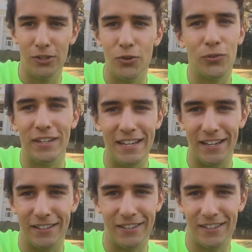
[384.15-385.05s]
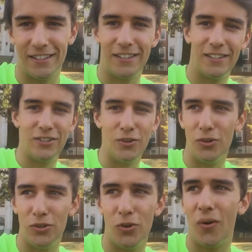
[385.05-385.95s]
you don't need it.
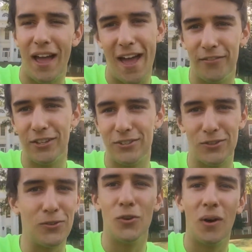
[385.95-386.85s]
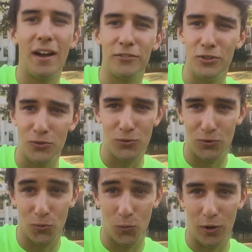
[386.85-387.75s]
You, you don't have it, so you don't have to
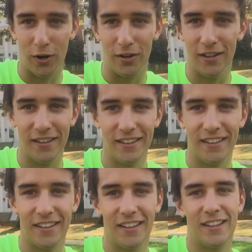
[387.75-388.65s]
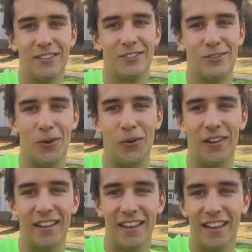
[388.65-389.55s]
use the word.
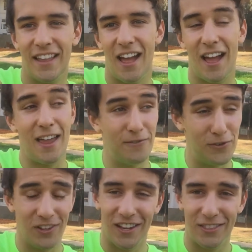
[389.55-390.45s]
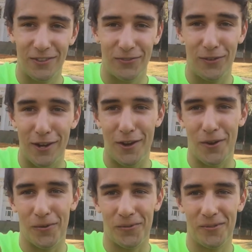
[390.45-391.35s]
So if you like this
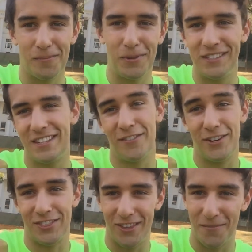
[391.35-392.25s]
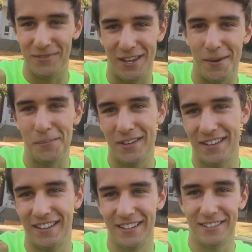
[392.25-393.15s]
video, please give it a thumbs up,
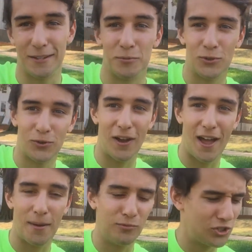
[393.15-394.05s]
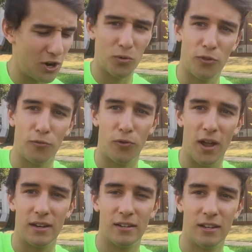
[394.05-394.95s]
subscribe, share it with a
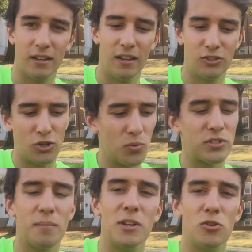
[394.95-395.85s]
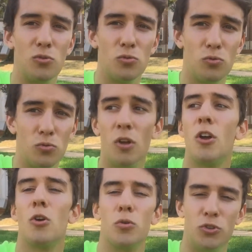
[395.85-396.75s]
friend, share it with somebody who you
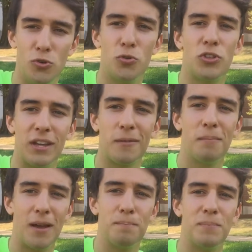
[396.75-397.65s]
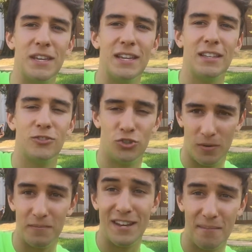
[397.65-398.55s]
who you think might be
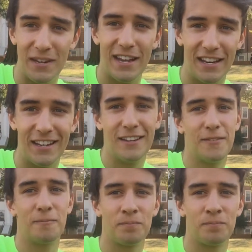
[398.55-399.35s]
gym intimidated.